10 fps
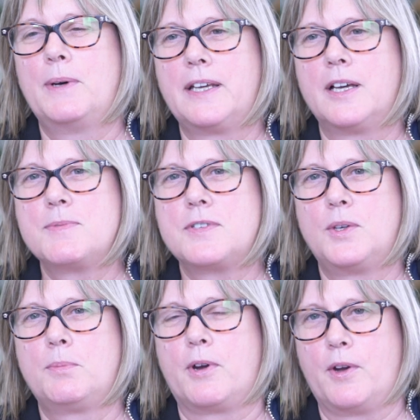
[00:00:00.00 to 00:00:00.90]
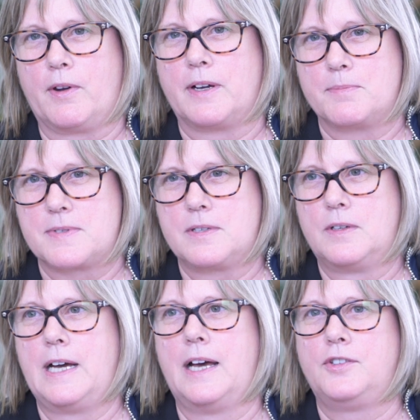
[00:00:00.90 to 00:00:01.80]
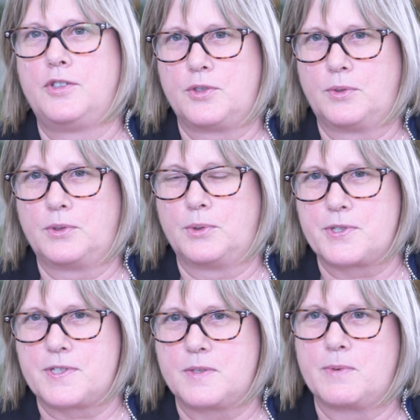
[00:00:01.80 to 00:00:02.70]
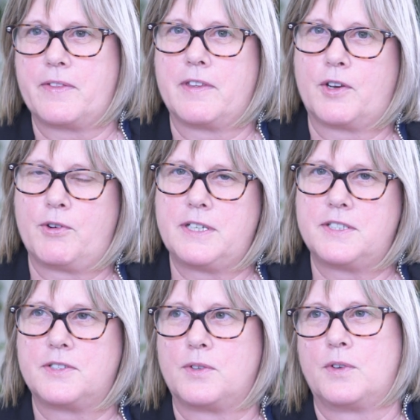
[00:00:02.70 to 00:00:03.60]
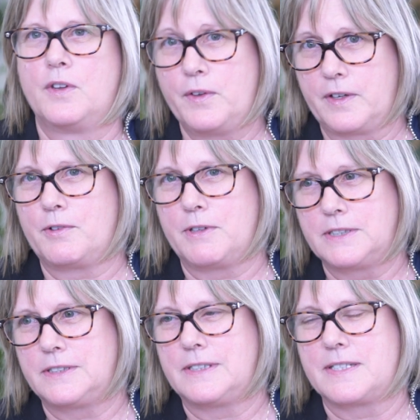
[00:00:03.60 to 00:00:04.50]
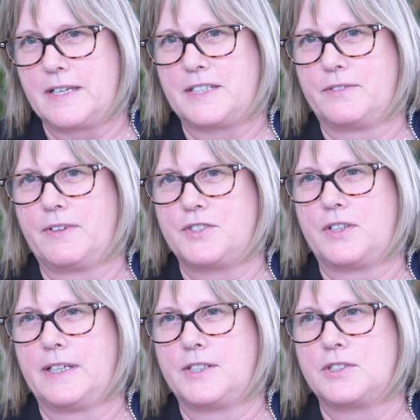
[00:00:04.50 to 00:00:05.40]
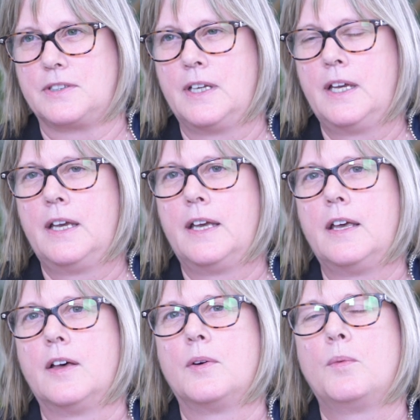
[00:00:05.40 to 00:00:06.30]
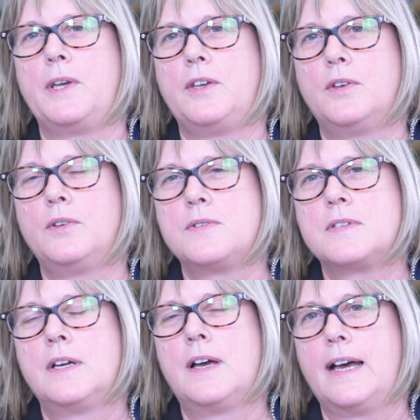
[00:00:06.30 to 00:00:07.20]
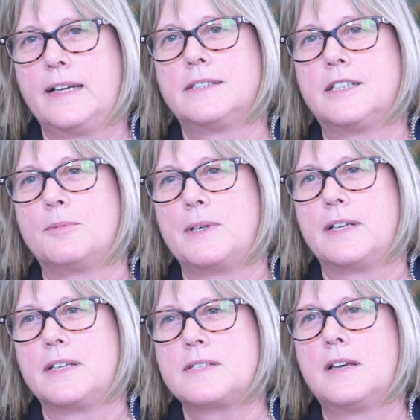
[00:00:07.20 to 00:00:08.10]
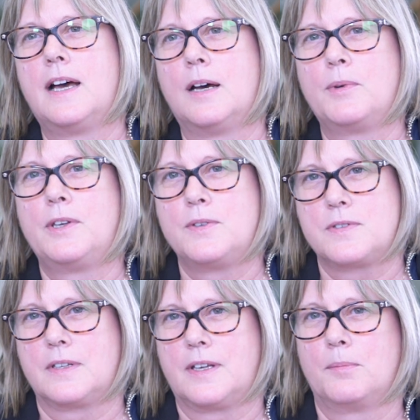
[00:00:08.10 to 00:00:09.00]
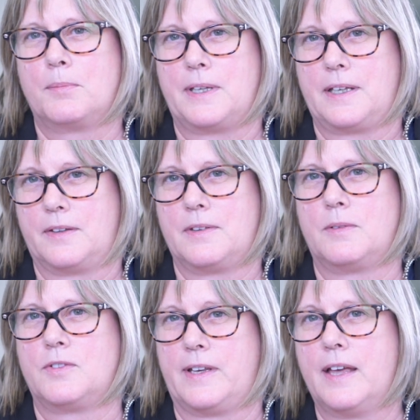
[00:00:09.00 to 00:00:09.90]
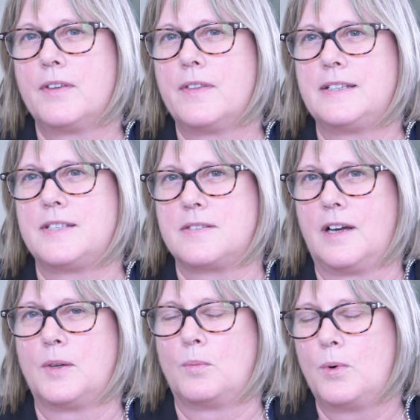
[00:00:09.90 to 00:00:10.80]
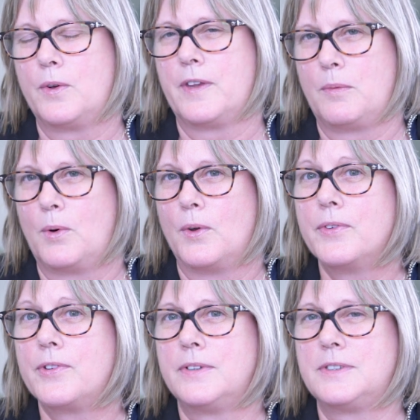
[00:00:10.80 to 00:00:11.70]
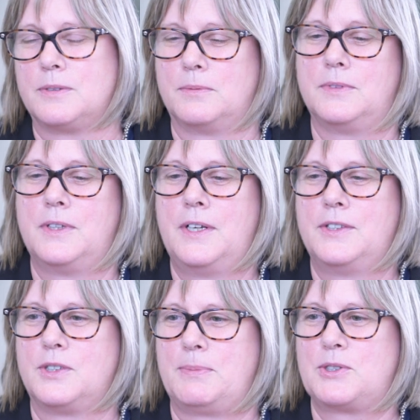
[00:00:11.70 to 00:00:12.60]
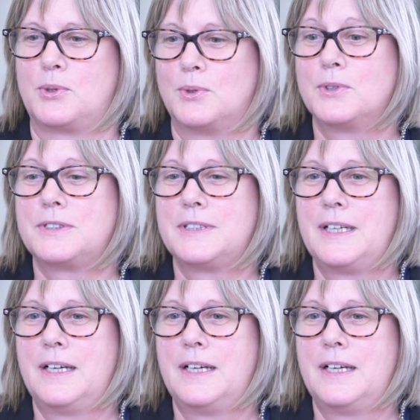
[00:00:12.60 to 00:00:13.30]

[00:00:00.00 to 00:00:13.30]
When it comes to new programmes and new short courses, whether they're accredited or non-accredited executive education, we use academics and we use the company. Together they decide what they want to be taught.